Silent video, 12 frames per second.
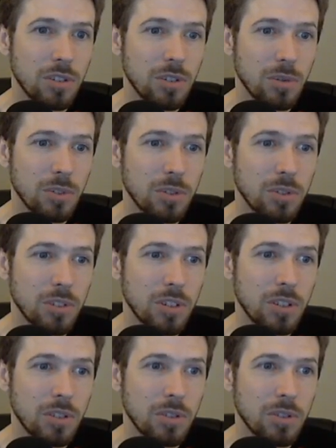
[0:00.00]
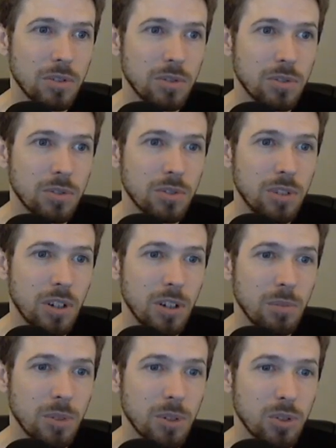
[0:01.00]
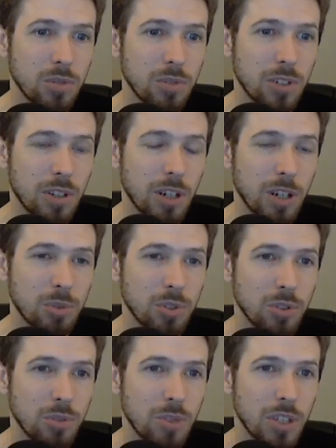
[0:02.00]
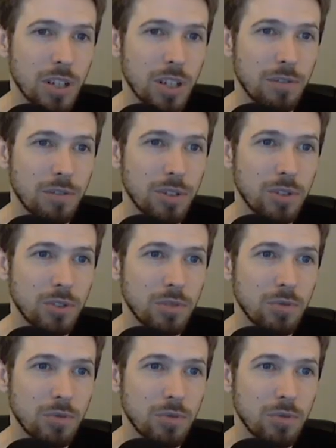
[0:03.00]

it looks like there's not much of an option. We have Fist of